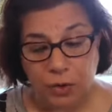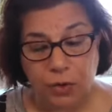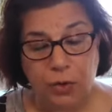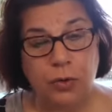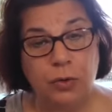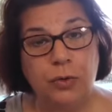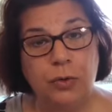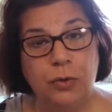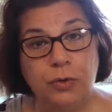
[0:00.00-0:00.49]

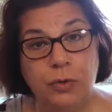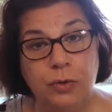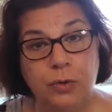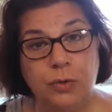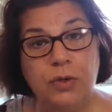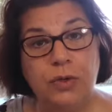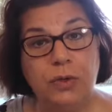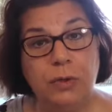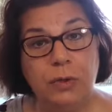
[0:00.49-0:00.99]
go
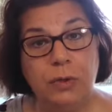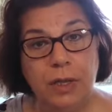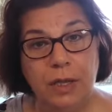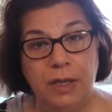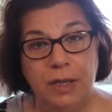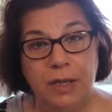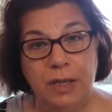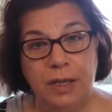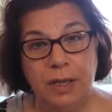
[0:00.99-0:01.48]
Google
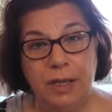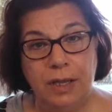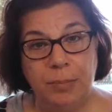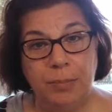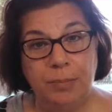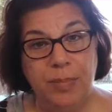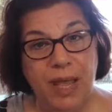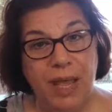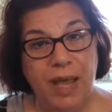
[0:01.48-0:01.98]
uh,
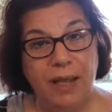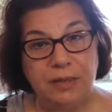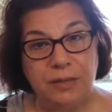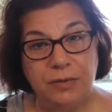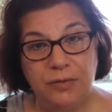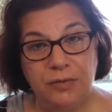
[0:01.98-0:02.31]
bat